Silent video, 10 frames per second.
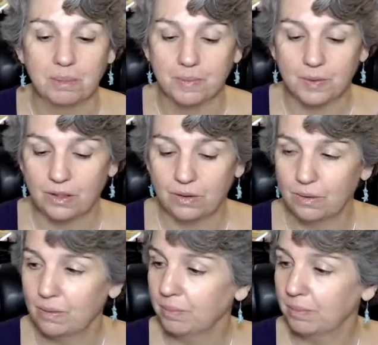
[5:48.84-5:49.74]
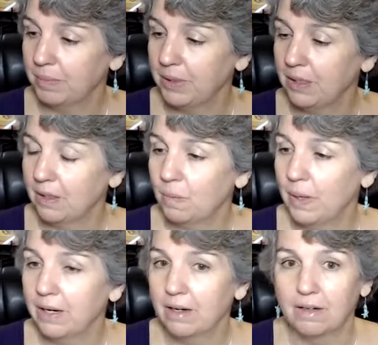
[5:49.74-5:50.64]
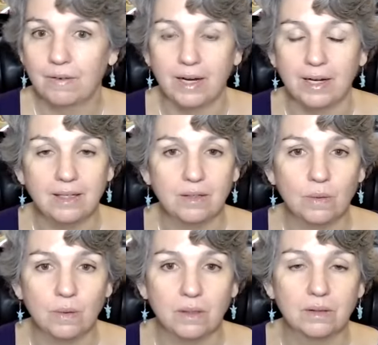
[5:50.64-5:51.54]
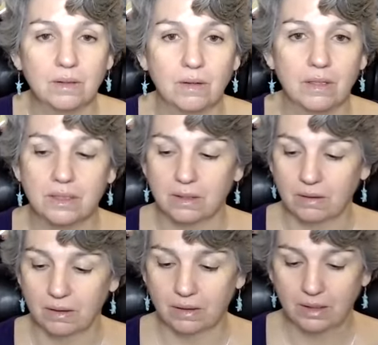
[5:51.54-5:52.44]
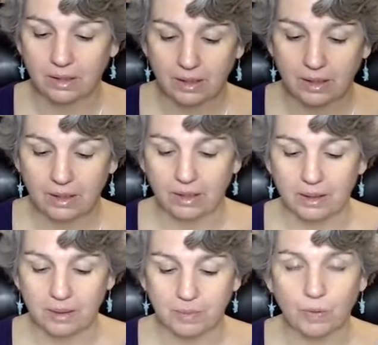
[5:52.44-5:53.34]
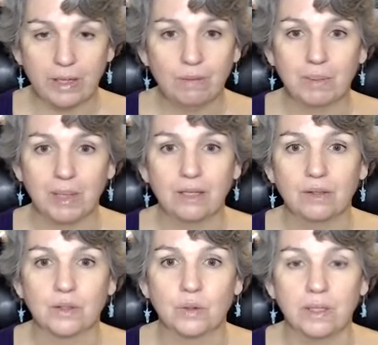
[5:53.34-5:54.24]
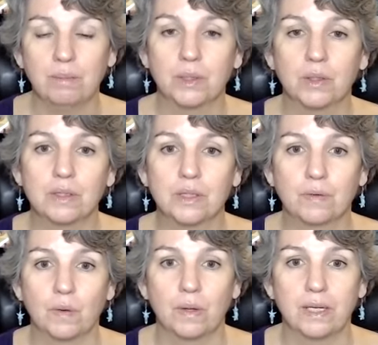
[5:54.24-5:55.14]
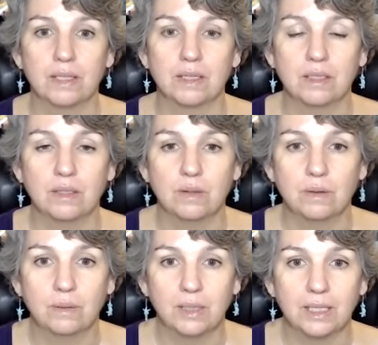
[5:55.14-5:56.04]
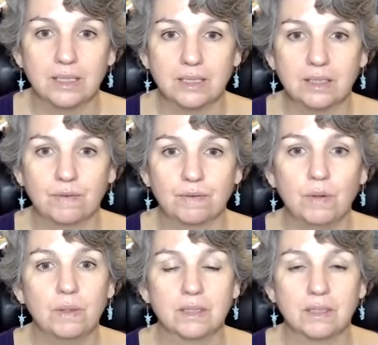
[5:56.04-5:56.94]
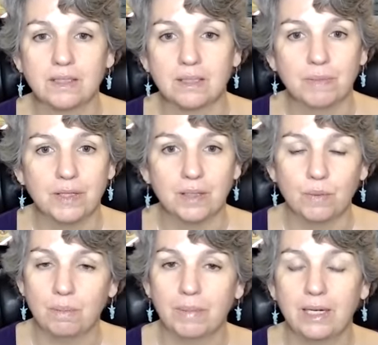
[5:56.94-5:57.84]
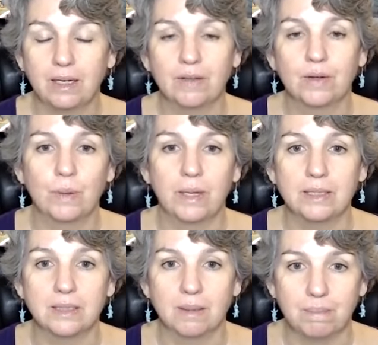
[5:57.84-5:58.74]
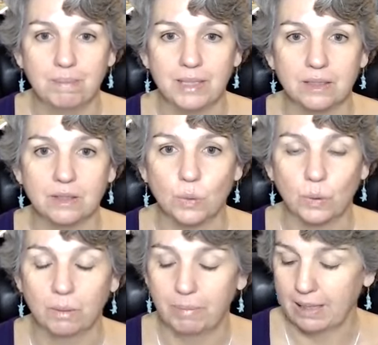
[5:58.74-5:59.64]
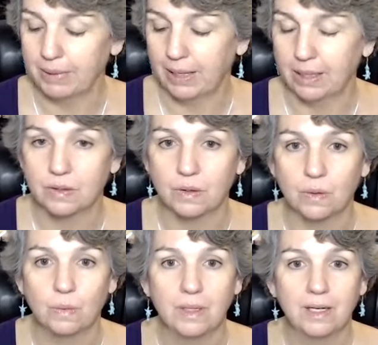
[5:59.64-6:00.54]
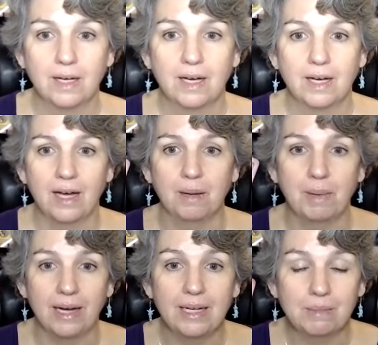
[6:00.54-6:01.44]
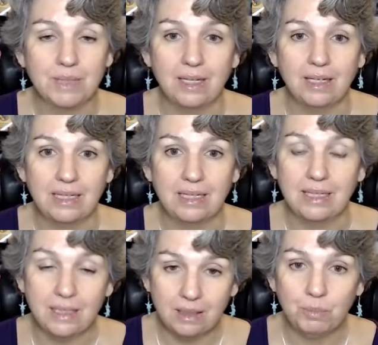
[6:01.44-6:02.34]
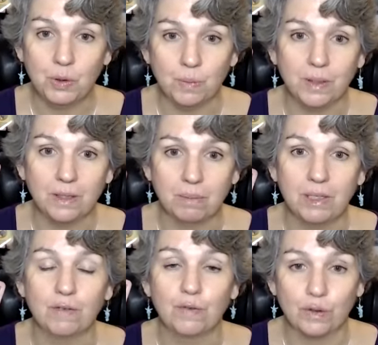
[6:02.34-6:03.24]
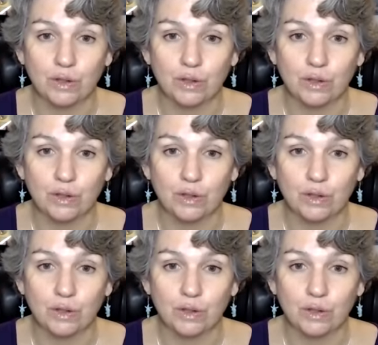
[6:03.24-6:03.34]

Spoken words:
to be aware of. I think oracle cards are great reminders, great mirrors for us to get us to focus on something that we might otherwise miss or bypass. So I am taking the emu with me for